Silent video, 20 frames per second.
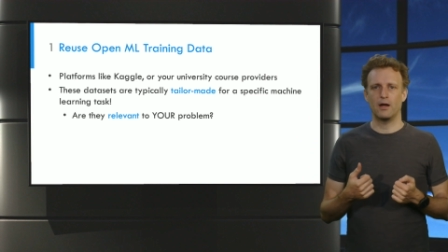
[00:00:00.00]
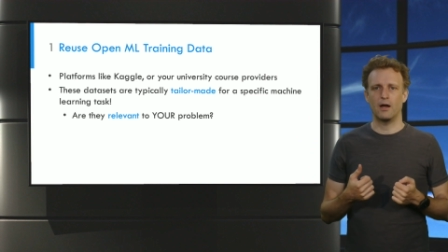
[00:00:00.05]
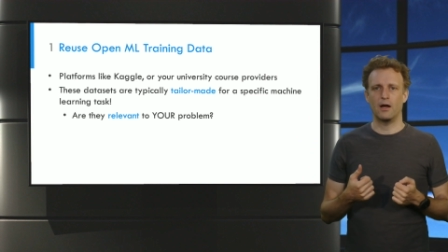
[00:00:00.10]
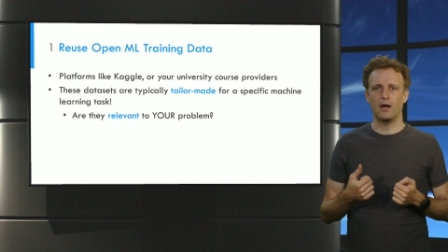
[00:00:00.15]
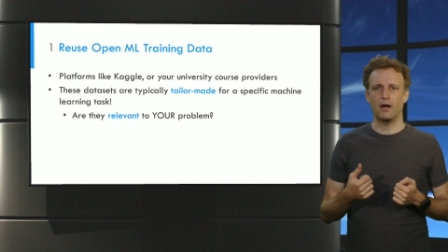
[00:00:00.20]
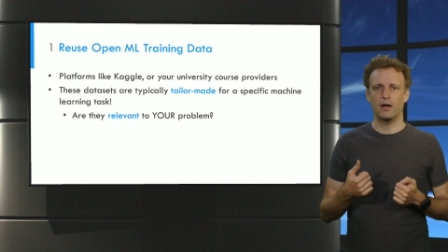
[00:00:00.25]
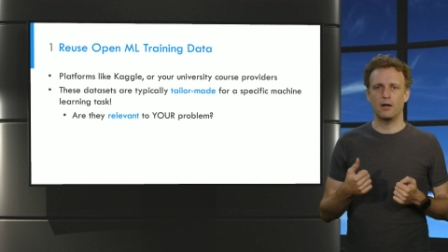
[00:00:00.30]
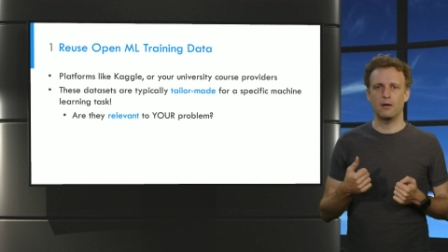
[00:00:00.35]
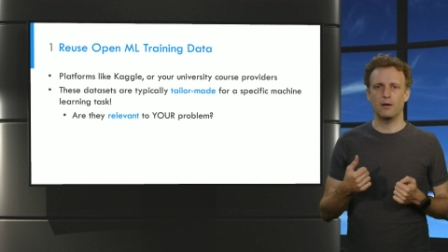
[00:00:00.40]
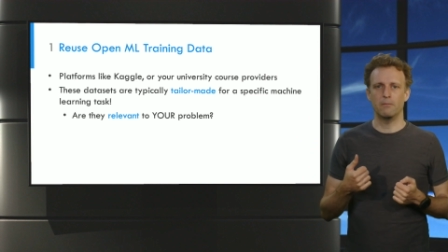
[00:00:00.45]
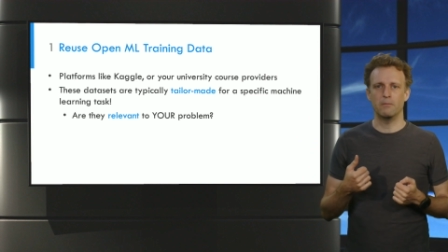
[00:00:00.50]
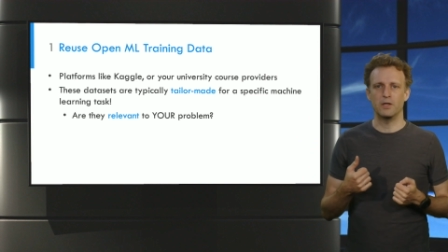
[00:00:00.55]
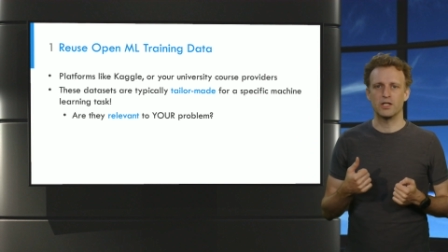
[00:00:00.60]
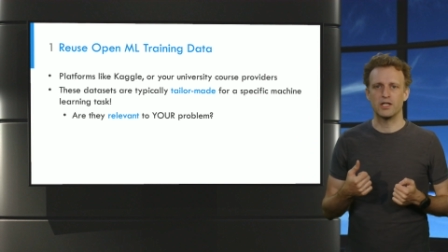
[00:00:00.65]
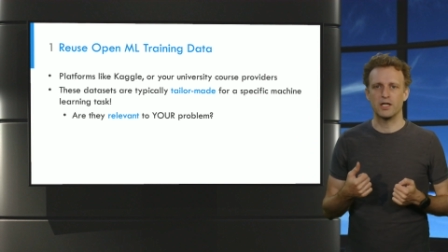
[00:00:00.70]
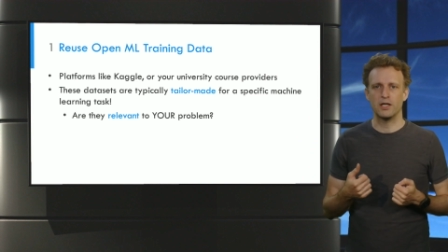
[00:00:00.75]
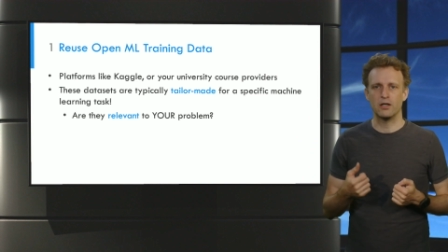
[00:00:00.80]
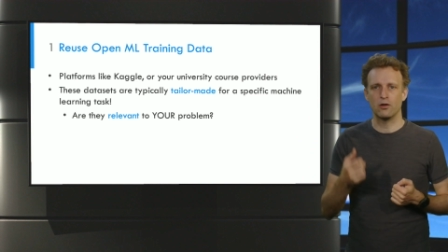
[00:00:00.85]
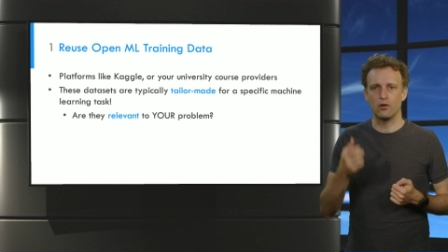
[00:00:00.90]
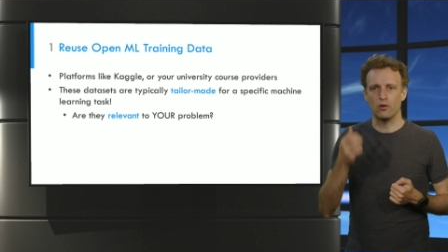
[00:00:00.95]

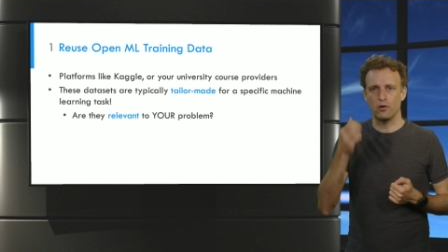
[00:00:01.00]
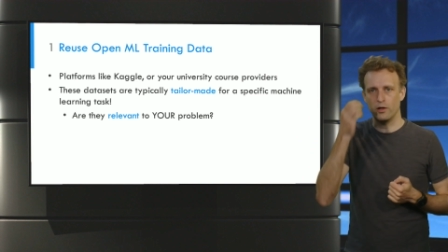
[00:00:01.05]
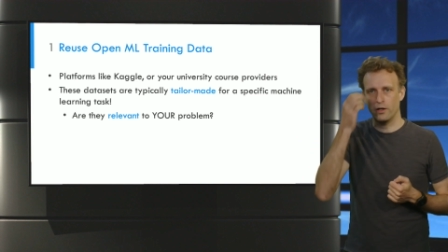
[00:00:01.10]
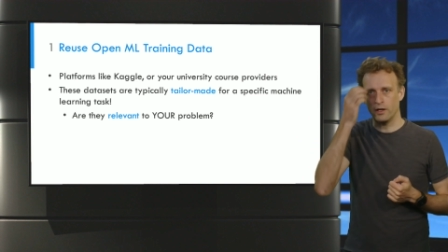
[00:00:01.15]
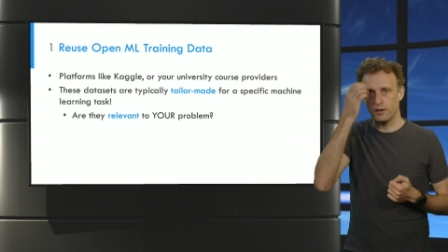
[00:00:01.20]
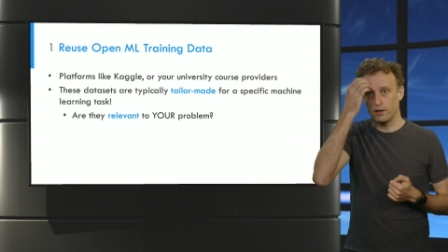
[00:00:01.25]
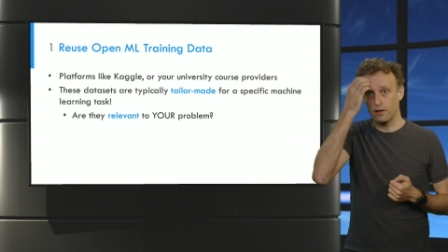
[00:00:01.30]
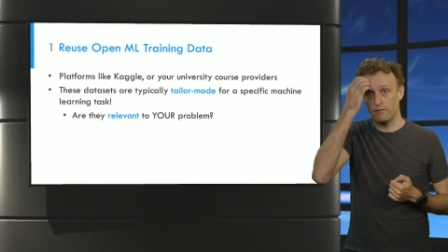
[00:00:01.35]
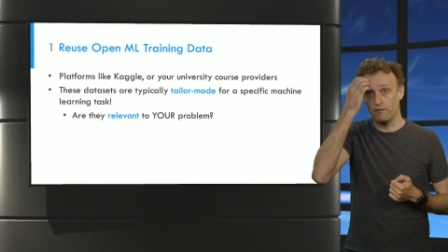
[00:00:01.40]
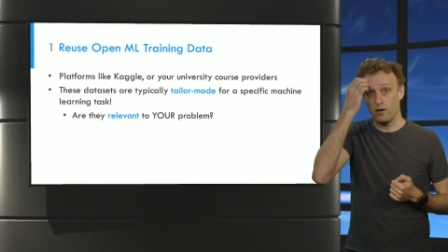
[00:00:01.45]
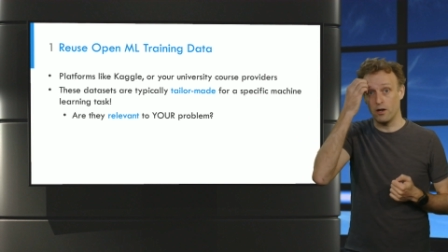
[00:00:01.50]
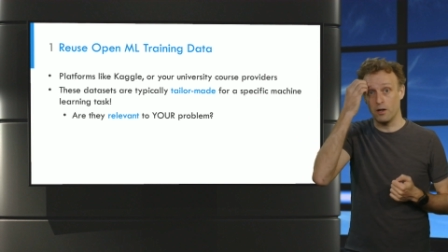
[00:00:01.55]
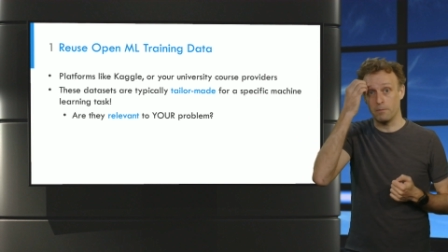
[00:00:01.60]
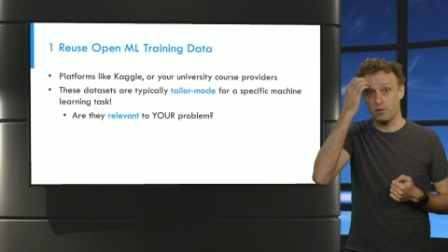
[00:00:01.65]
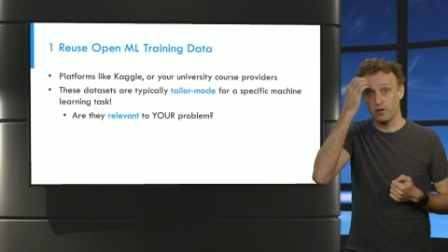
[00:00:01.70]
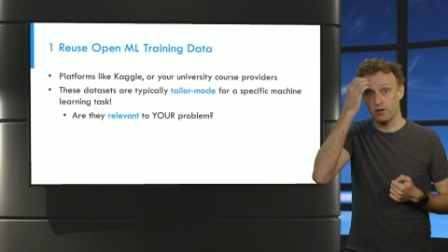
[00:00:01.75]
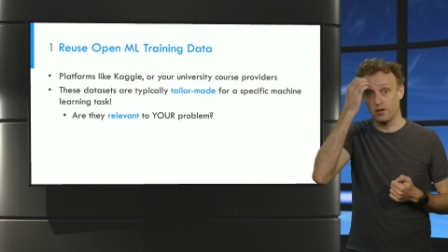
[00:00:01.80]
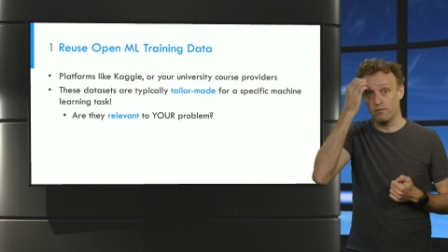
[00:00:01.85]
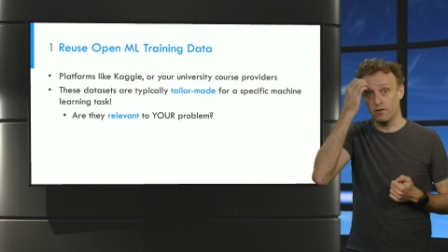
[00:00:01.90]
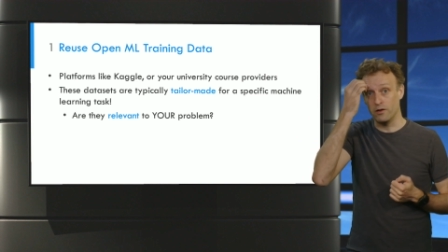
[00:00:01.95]
machine learning
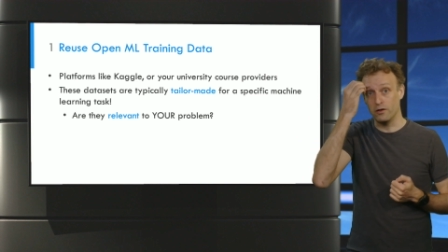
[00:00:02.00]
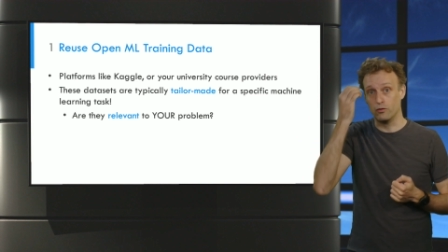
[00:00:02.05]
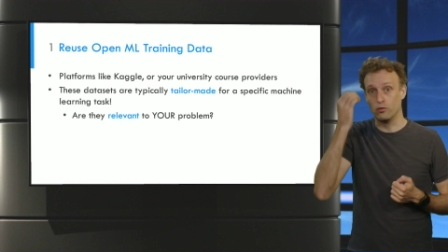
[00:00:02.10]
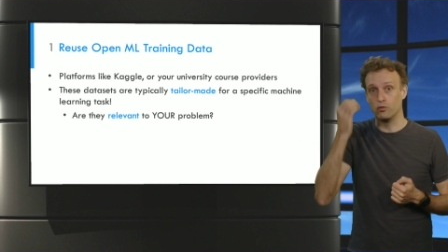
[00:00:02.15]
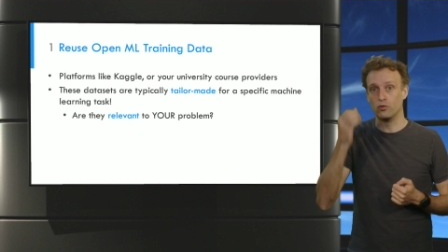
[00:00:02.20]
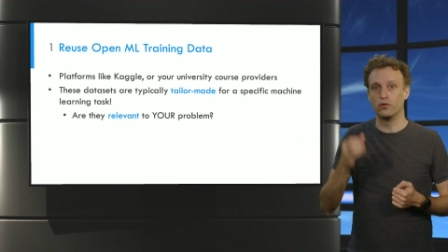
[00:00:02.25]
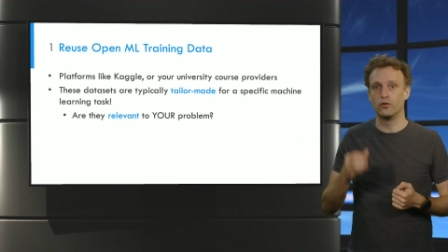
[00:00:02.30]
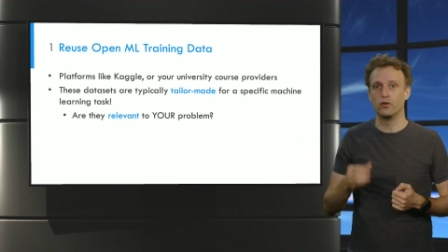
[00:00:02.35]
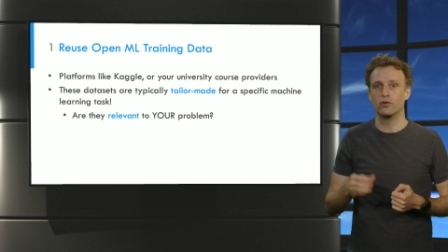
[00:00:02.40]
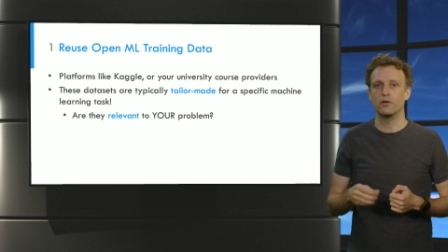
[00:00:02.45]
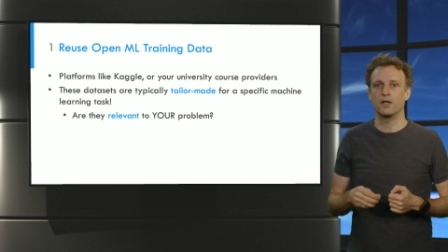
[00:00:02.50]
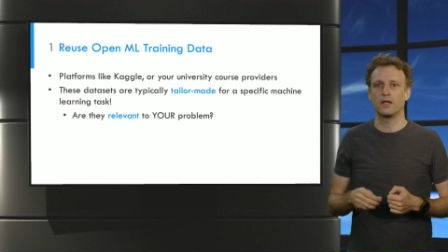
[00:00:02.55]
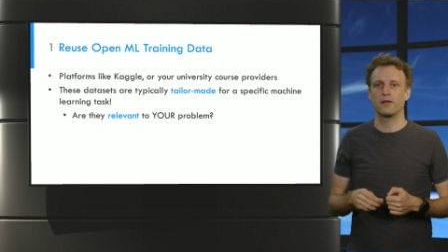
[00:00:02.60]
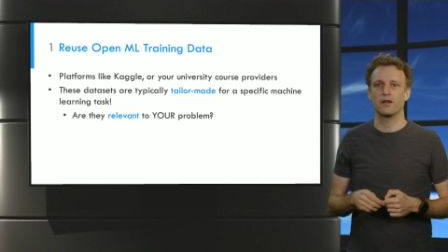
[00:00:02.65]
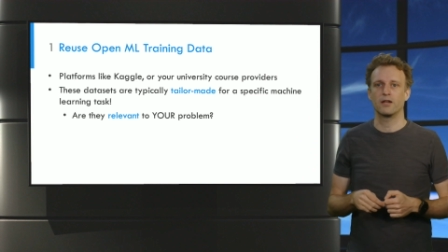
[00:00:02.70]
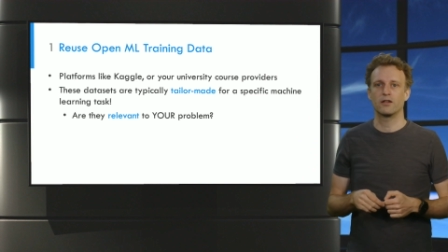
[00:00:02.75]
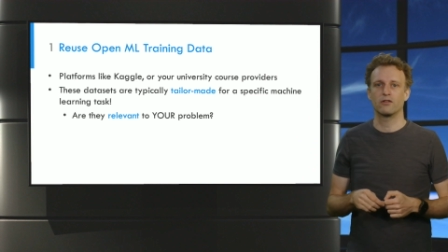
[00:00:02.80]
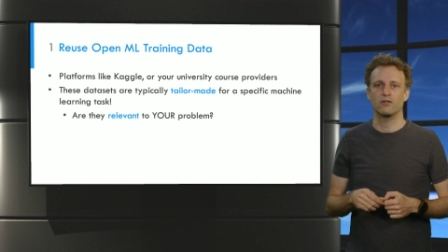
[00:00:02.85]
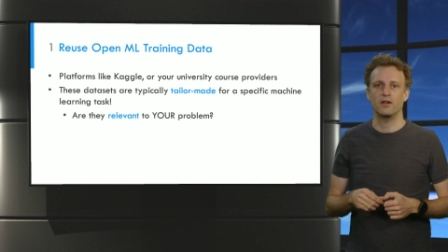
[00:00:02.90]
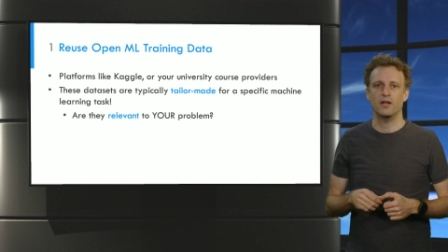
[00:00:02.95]
developers will do during
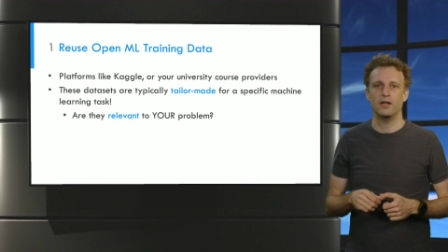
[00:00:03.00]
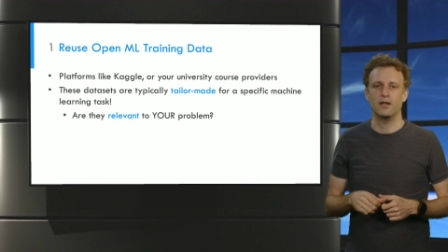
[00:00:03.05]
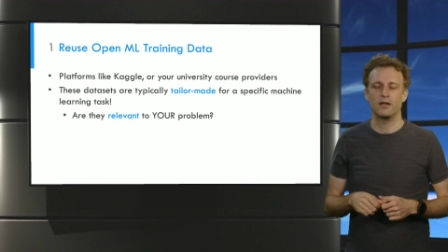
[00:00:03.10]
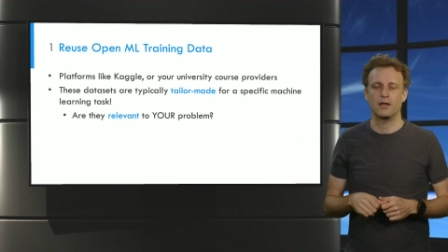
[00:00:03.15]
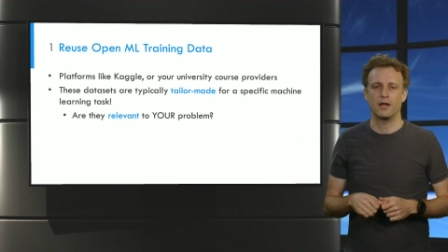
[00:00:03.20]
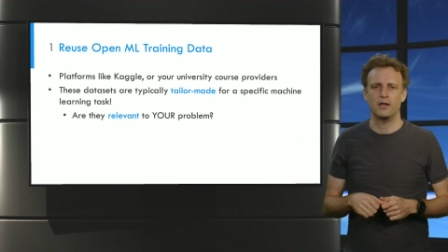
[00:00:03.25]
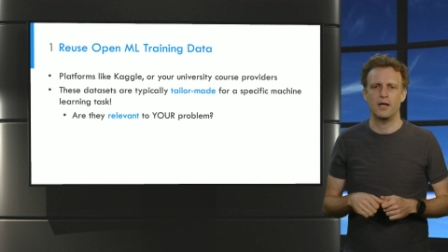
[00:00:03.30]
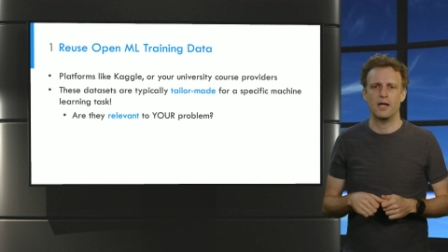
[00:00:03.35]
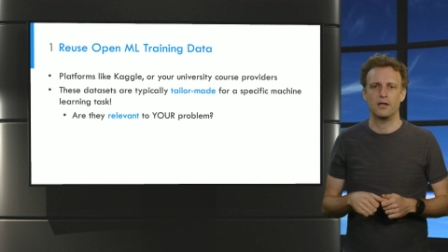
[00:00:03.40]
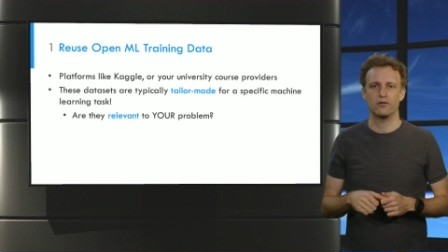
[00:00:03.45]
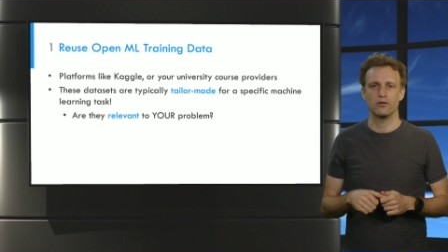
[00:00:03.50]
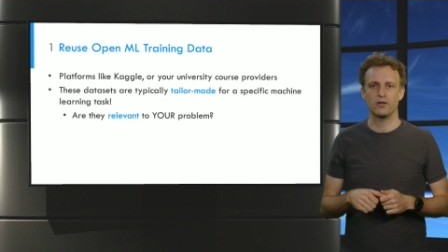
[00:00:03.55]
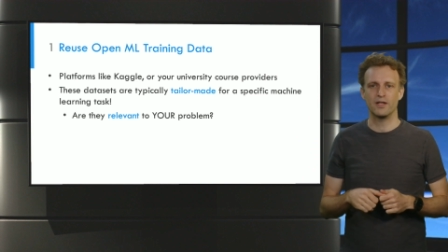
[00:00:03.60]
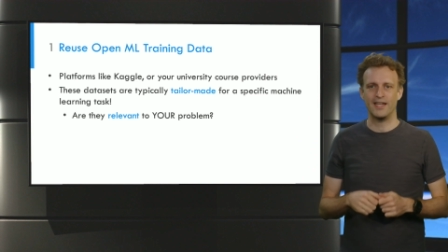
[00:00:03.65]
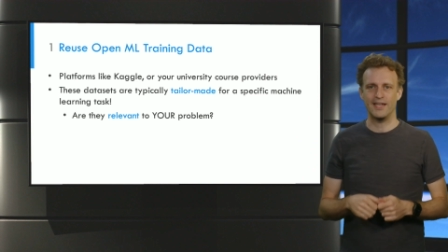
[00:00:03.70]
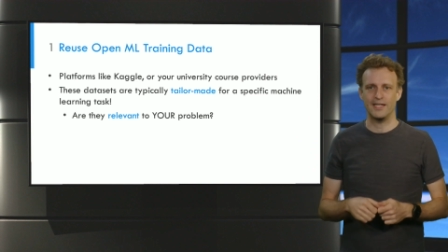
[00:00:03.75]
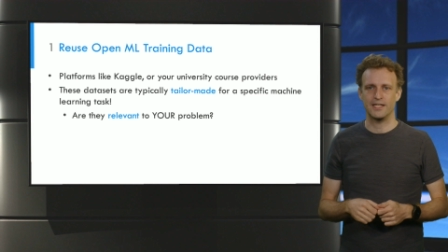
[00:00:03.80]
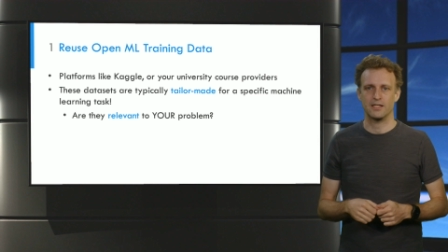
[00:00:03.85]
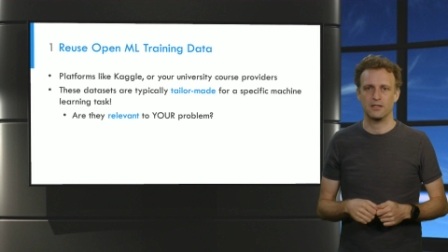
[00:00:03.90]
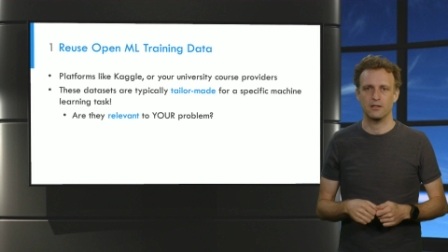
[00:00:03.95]
their training and
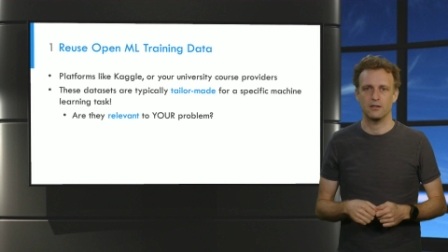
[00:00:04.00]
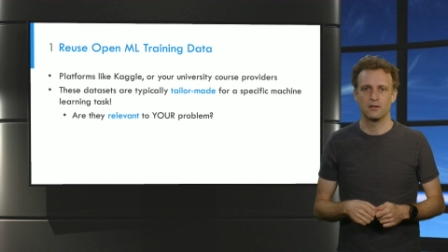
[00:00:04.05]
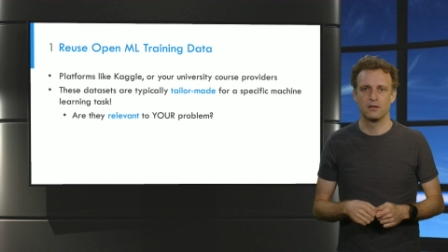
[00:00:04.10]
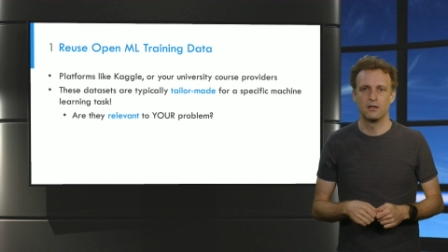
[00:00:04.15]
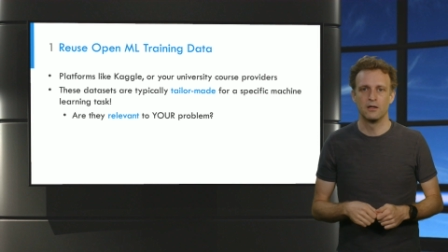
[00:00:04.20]
education.